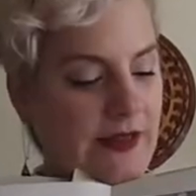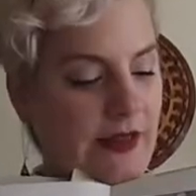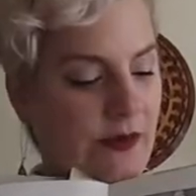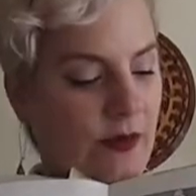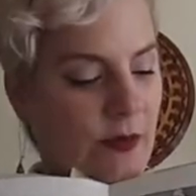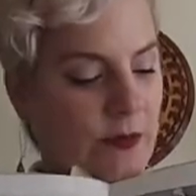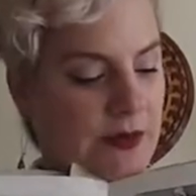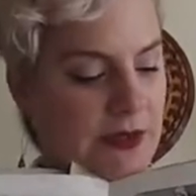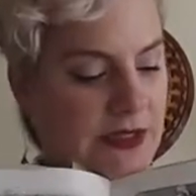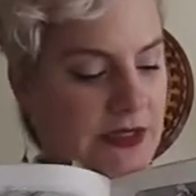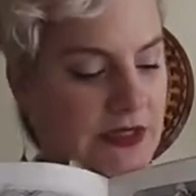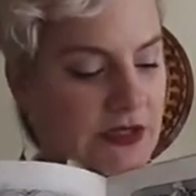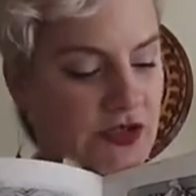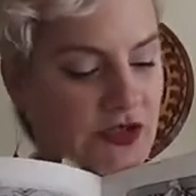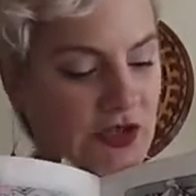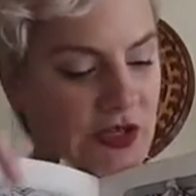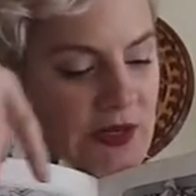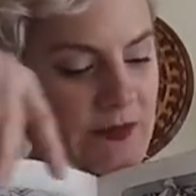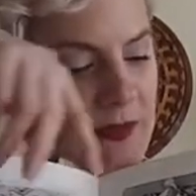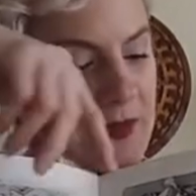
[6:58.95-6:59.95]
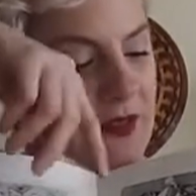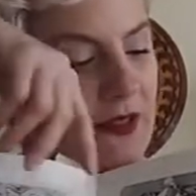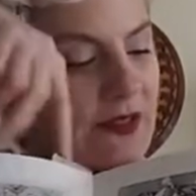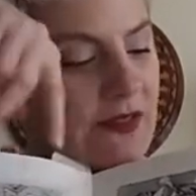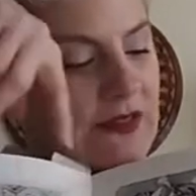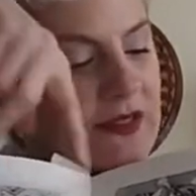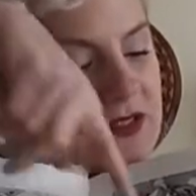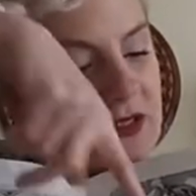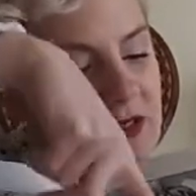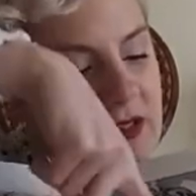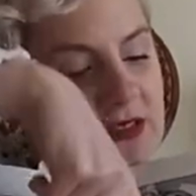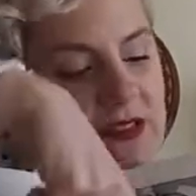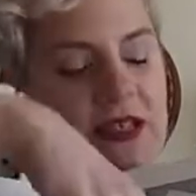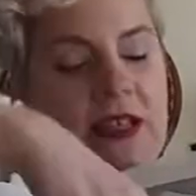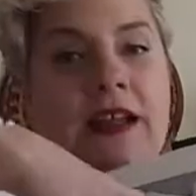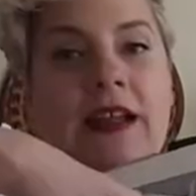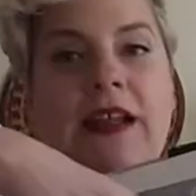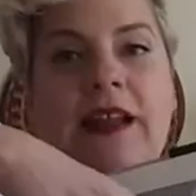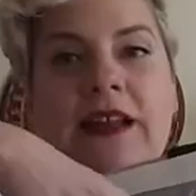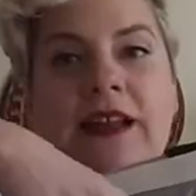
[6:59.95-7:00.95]
that repeated shape of the lizards,
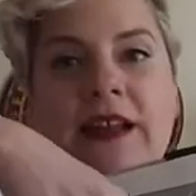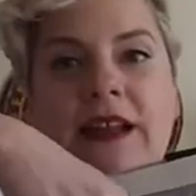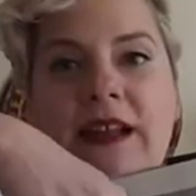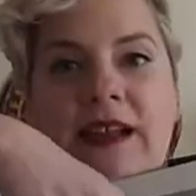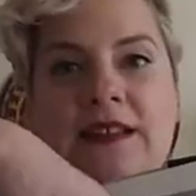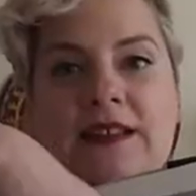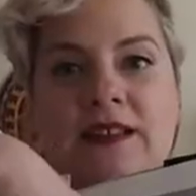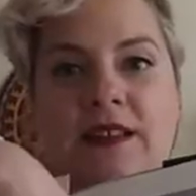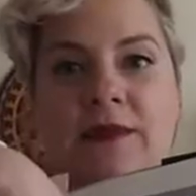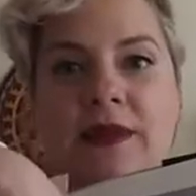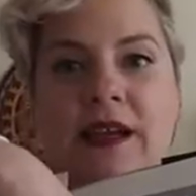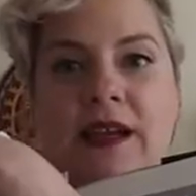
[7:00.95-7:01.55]
and he has them